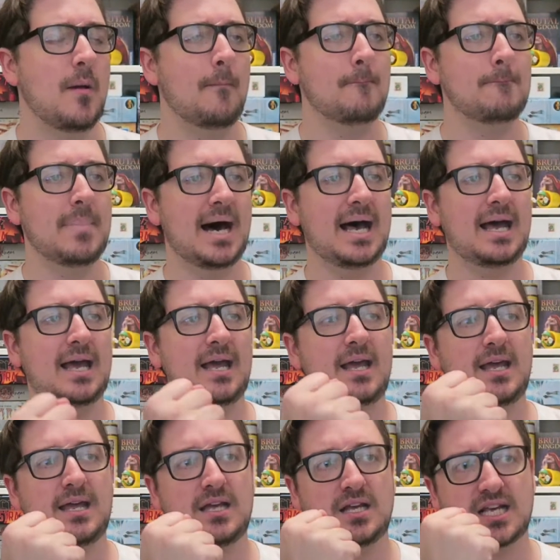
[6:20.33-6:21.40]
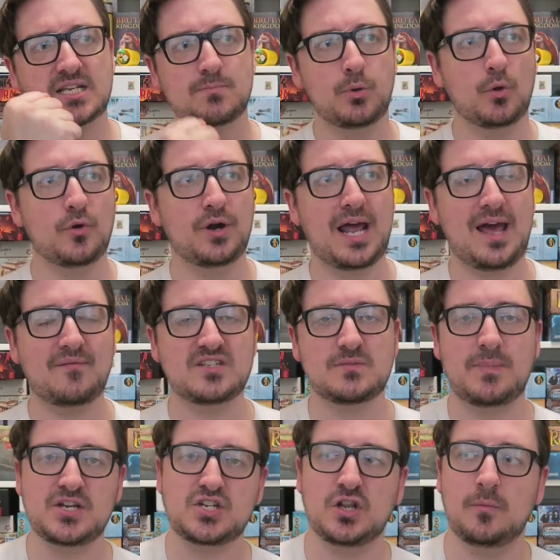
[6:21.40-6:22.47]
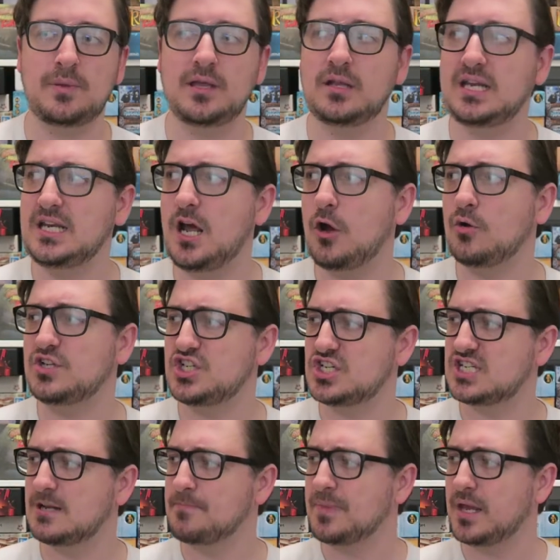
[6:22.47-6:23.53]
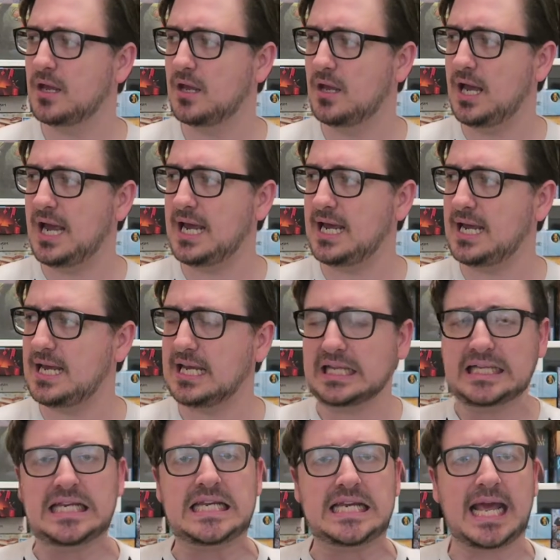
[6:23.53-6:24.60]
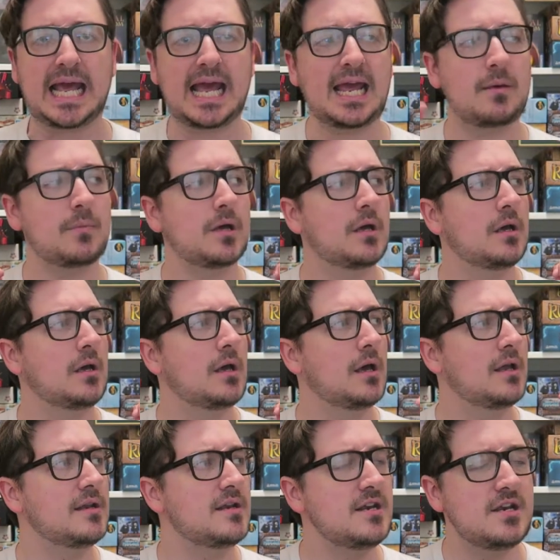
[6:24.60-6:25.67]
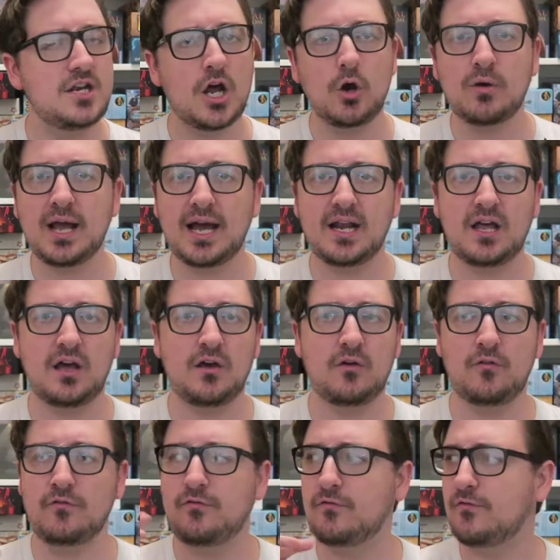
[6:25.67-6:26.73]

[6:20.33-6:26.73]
my explorer to have a special ability. No, it's just a clean game, no kind of